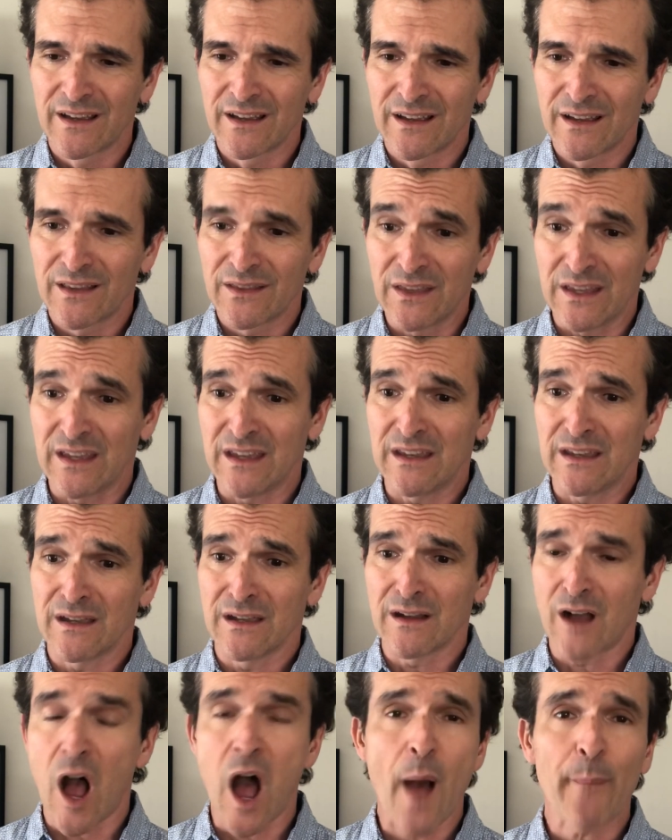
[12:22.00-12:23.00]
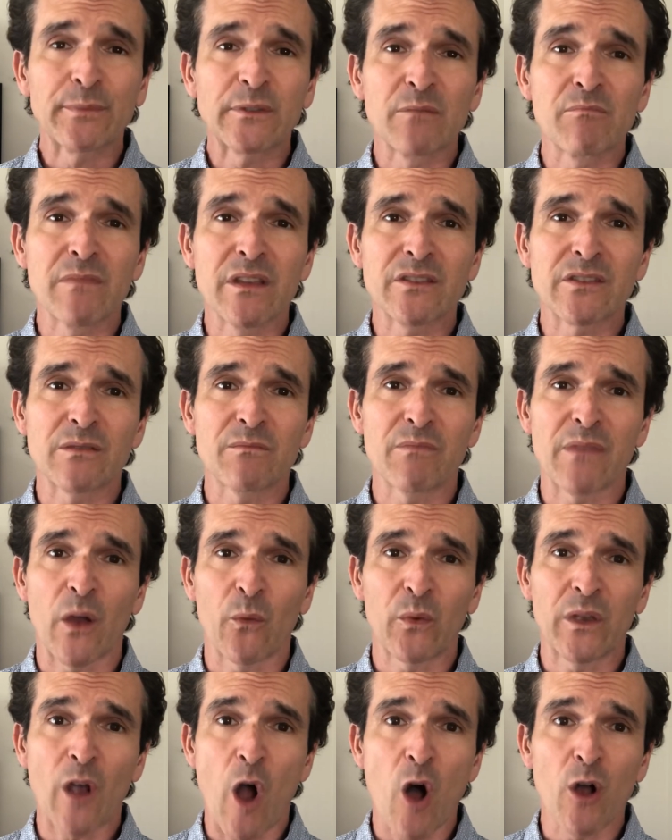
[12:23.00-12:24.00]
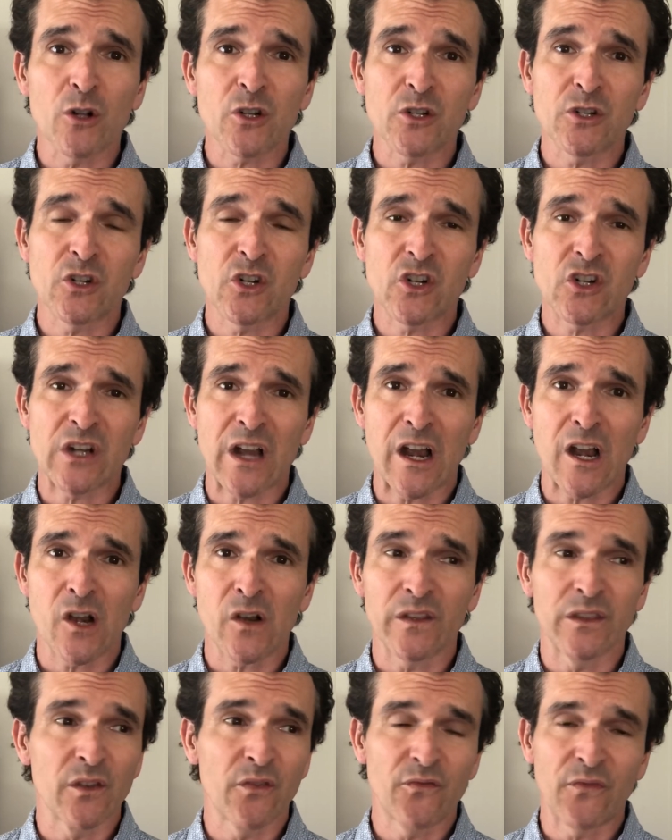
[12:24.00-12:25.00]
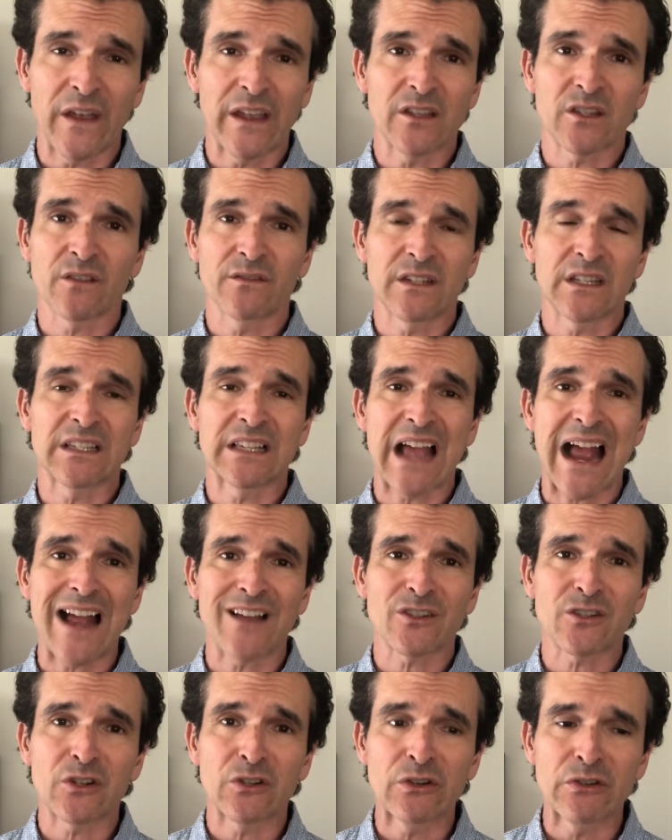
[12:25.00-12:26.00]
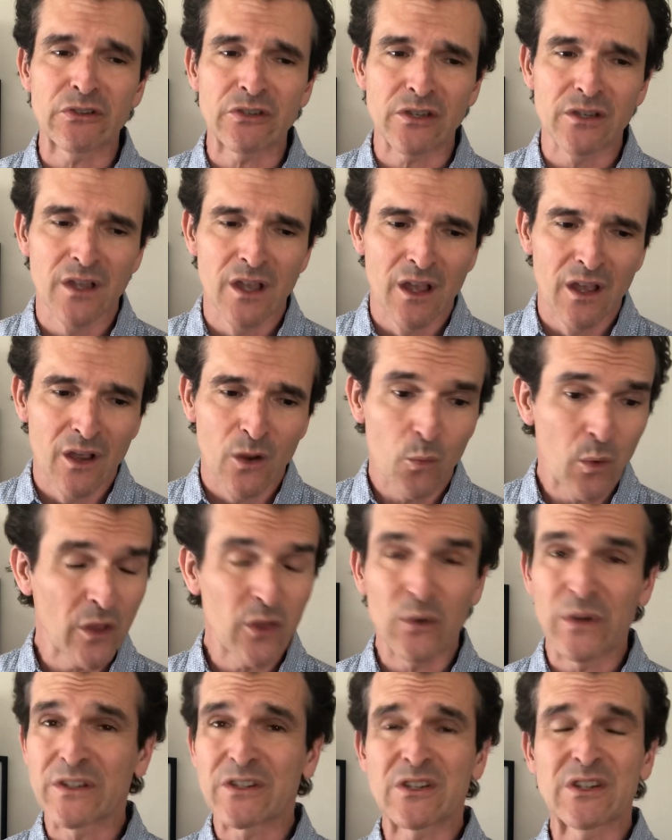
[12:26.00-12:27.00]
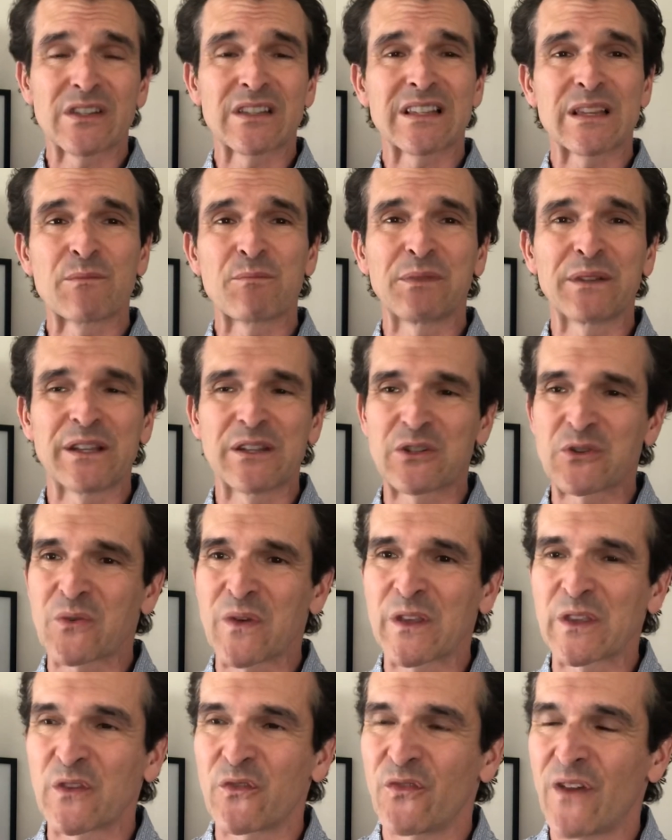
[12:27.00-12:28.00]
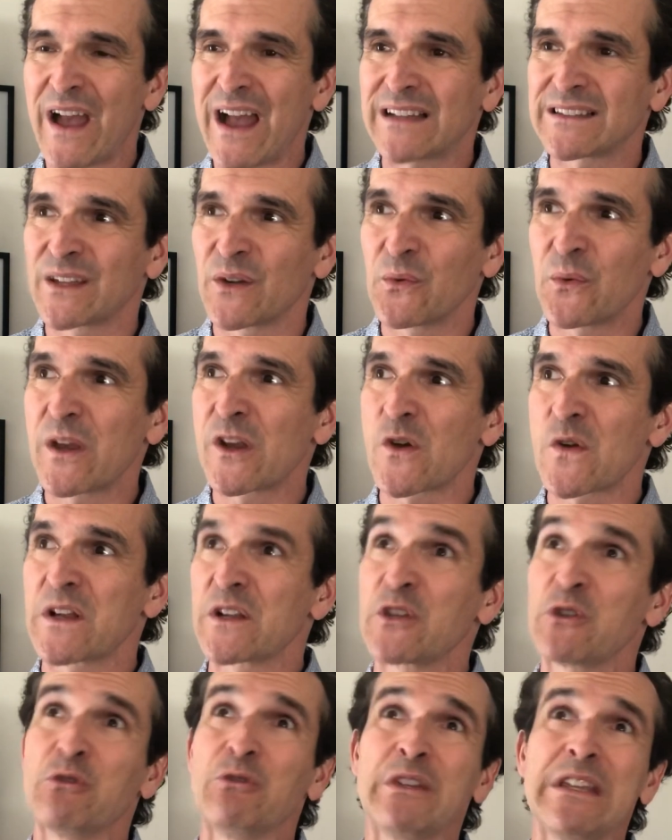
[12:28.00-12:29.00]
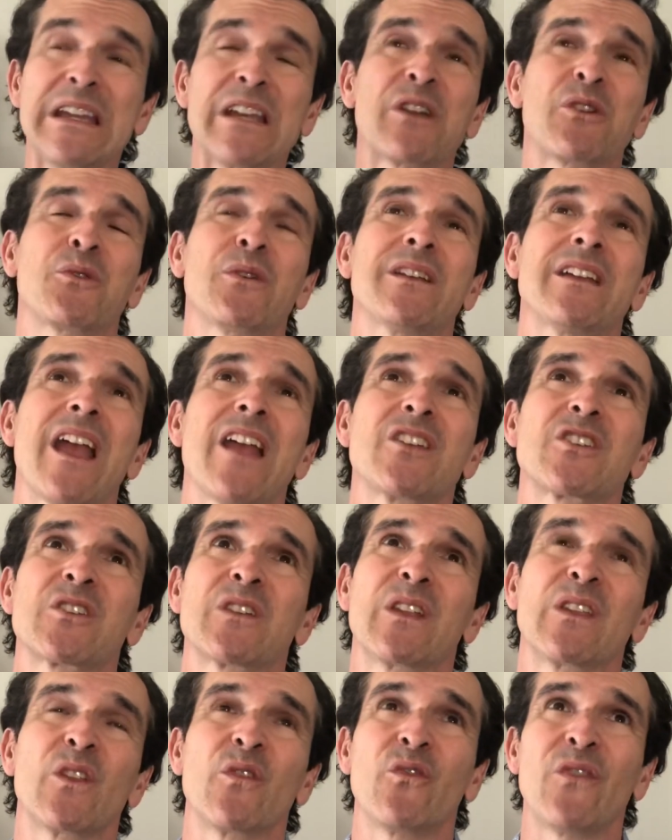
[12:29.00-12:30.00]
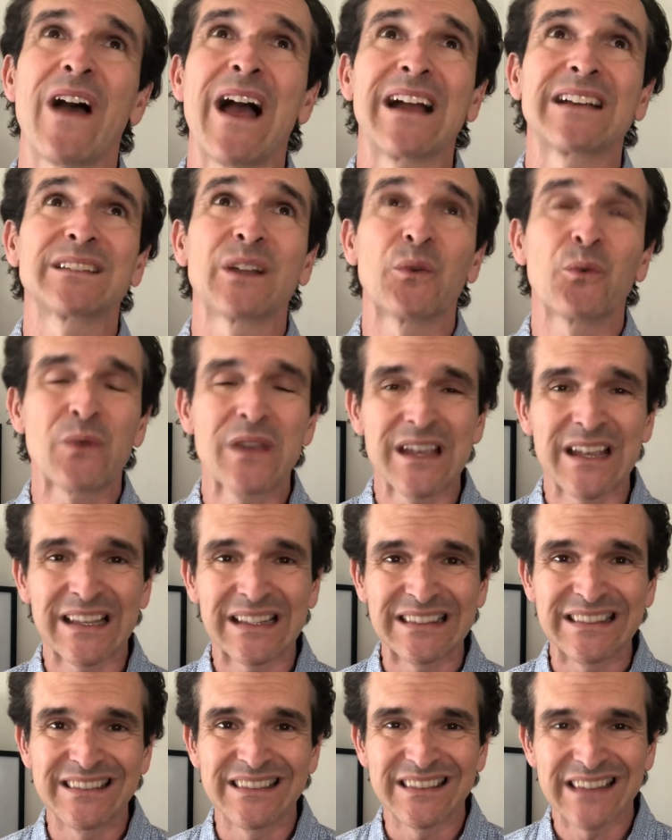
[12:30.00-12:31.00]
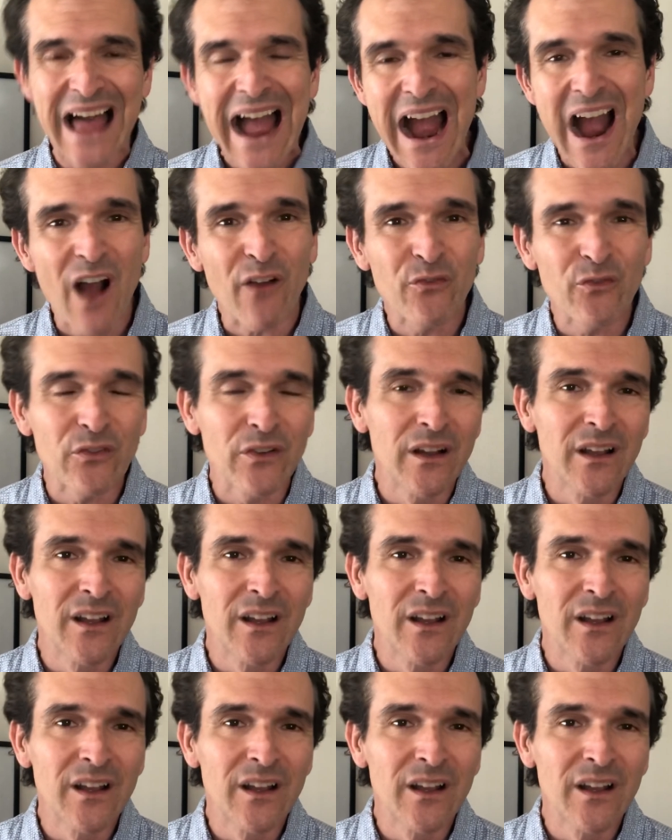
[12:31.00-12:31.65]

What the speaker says: the optimism that we all should share in the face of disasters, whether it's just simply enjoying the fact that we are a unique creation and the fact that we can laugh.